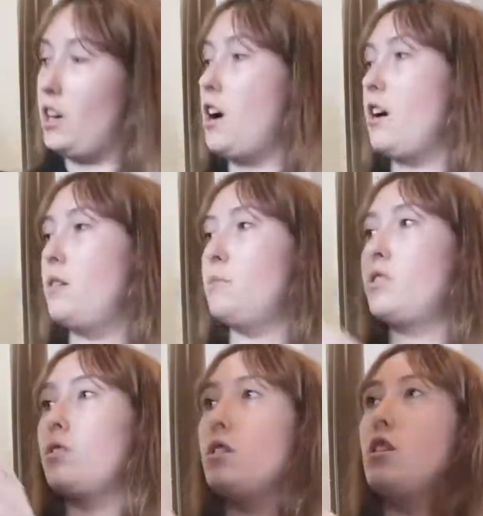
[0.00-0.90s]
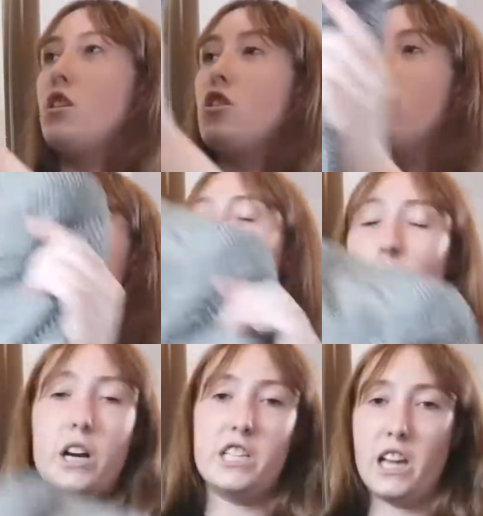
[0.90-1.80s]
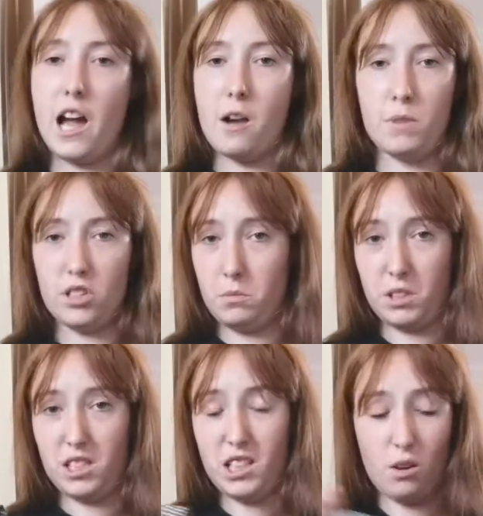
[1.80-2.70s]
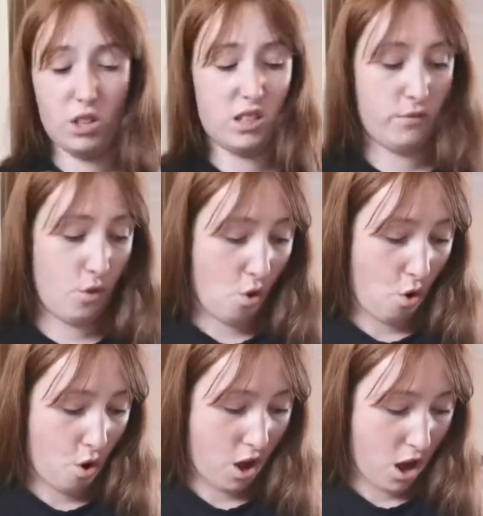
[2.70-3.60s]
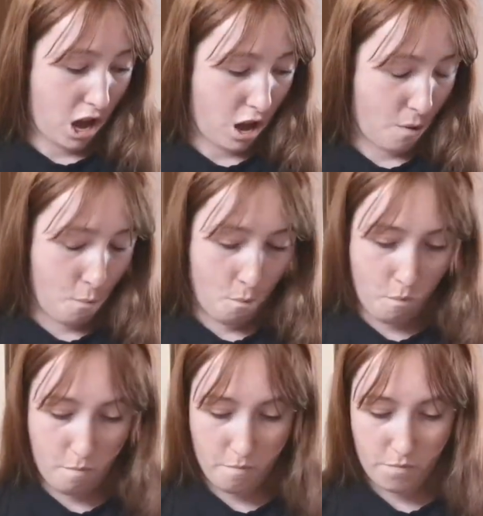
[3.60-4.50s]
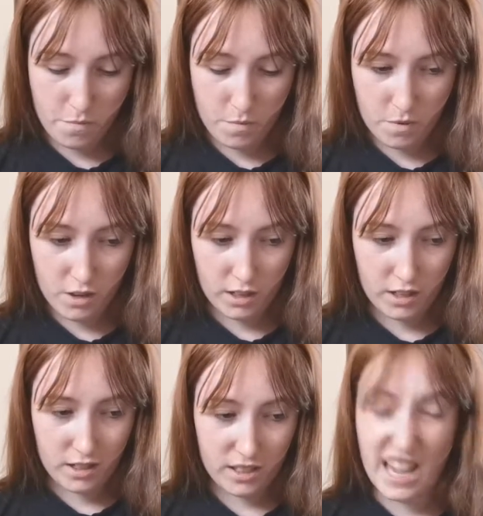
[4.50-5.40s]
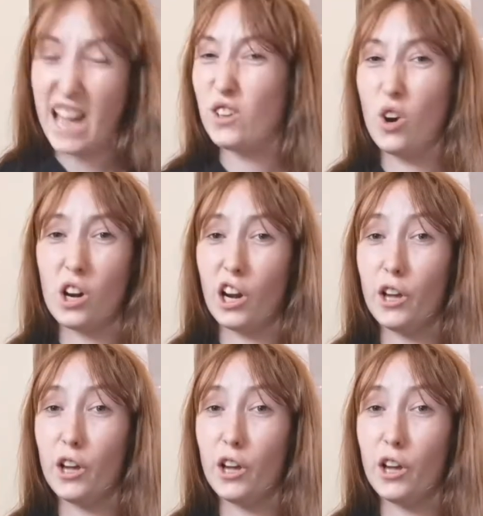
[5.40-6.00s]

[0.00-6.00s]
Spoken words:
on the arms. No idea how much I'm gonna sell this for. Yeah, not a